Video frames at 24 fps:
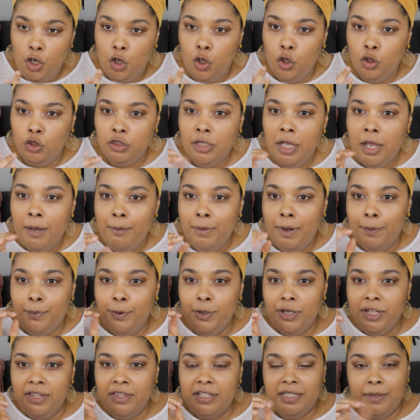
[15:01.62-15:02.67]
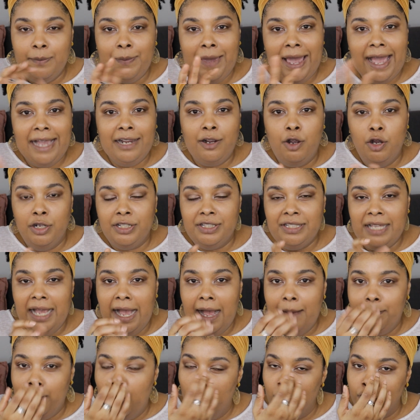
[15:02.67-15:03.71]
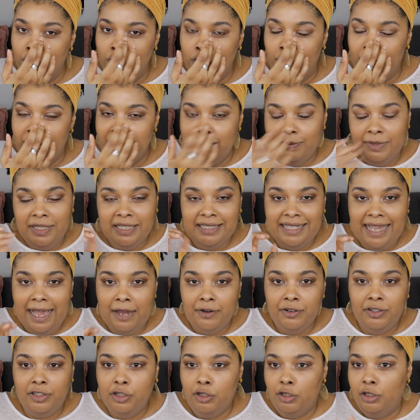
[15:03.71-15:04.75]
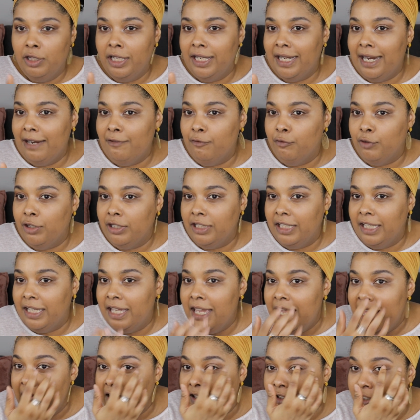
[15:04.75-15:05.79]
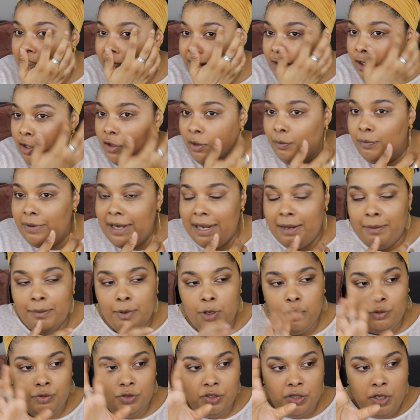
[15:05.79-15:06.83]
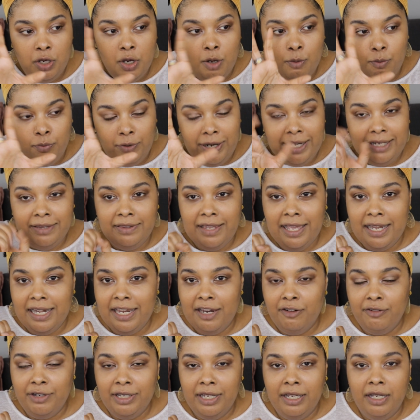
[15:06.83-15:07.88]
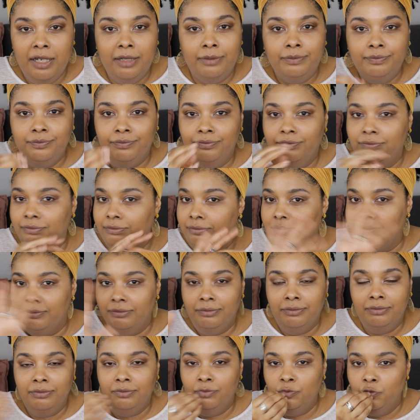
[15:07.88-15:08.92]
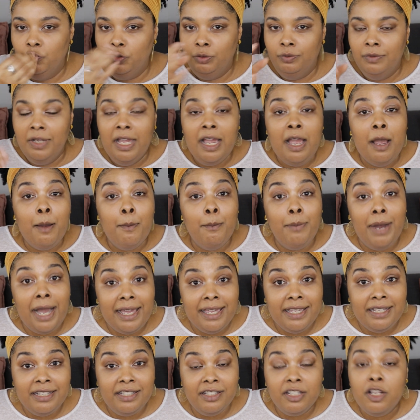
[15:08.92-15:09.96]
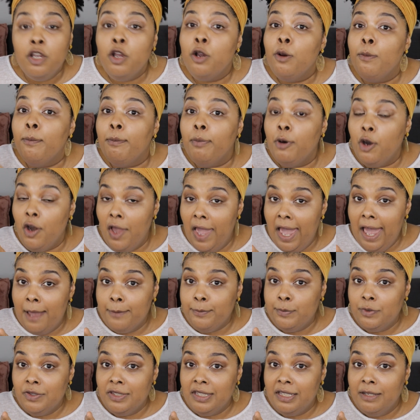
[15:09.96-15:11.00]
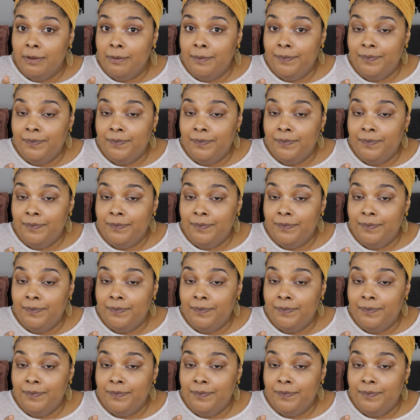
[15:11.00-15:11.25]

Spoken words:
gold, but putting the tobacco on top also dimmed it down a little, and I really love it on the brow bones, brighten that area up. Biased, perhaps,